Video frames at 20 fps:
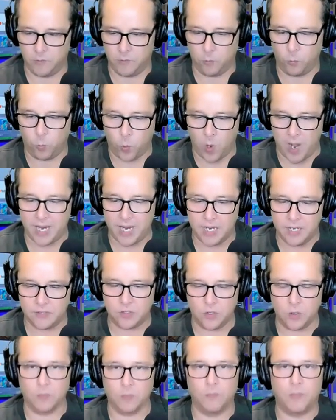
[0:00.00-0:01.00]

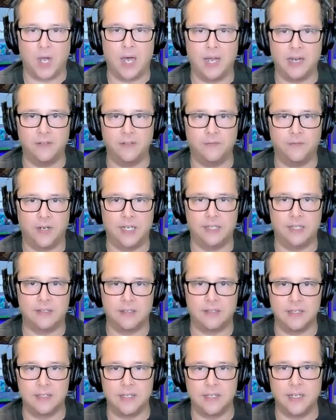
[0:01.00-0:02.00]
ways your body
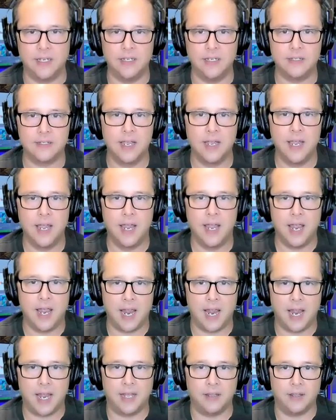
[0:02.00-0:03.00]
fights disease.
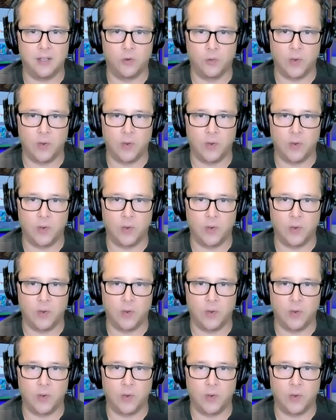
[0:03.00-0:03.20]
And the